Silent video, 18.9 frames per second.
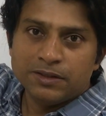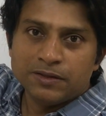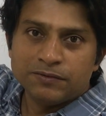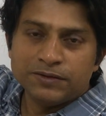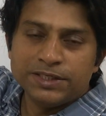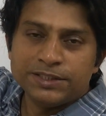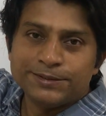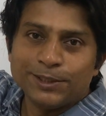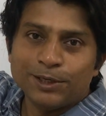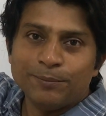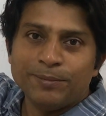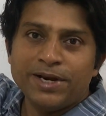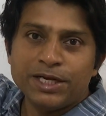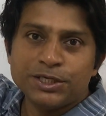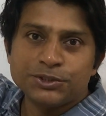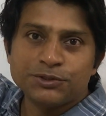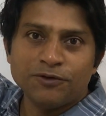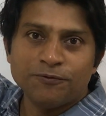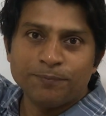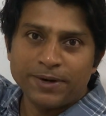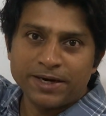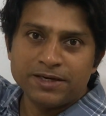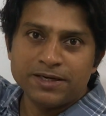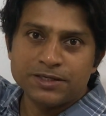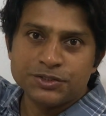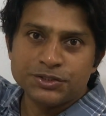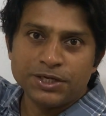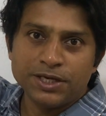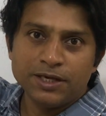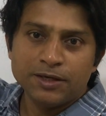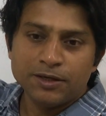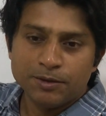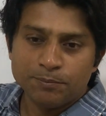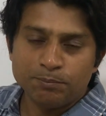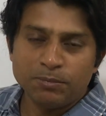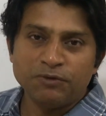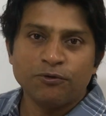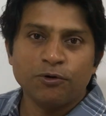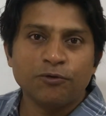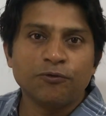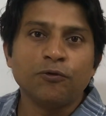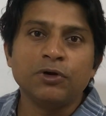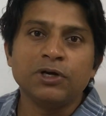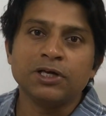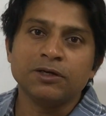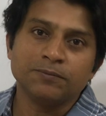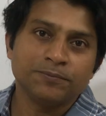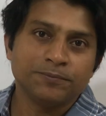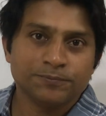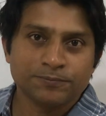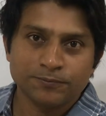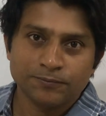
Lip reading: the termination of pregnancy before full term.